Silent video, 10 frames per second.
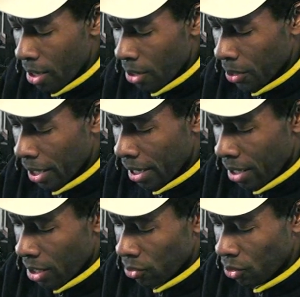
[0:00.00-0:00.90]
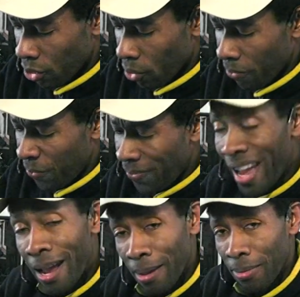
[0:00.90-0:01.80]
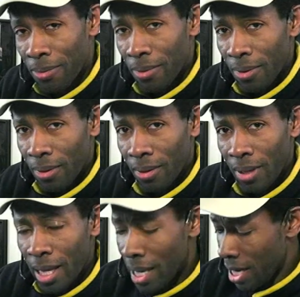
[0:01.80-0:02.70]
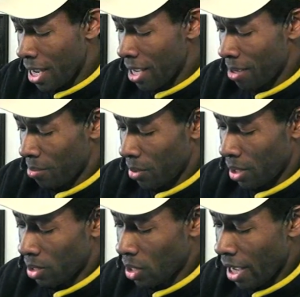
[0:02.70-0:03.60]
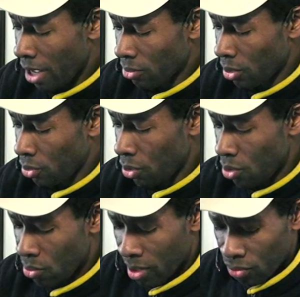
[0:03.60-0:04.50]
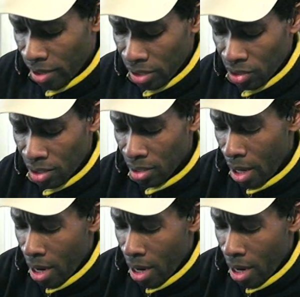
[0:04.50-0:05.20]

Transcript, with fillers: Okay? So your faith in Him is counted to you as righteousness,